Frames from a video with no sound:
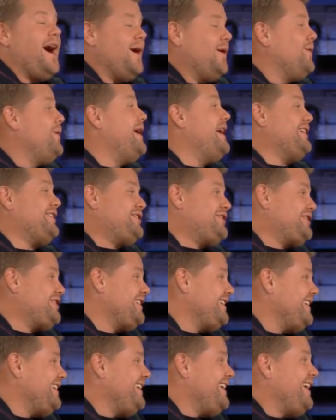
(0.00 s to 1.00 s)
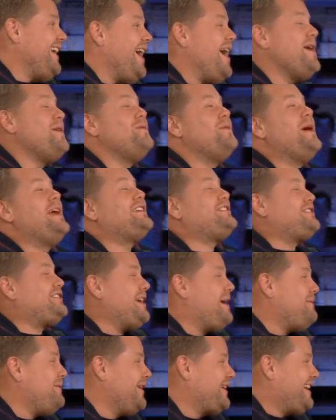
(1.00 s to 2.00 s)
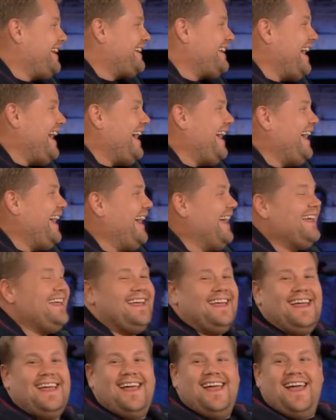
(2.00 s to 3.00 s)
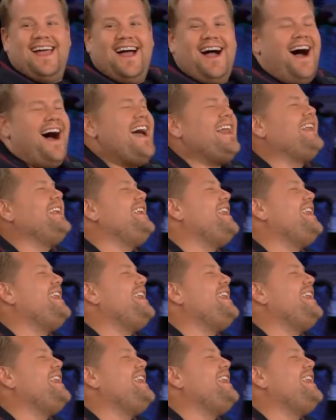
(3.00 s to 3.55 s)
Like, I wish. Uh, yeah. I wish someone could get hit. I'd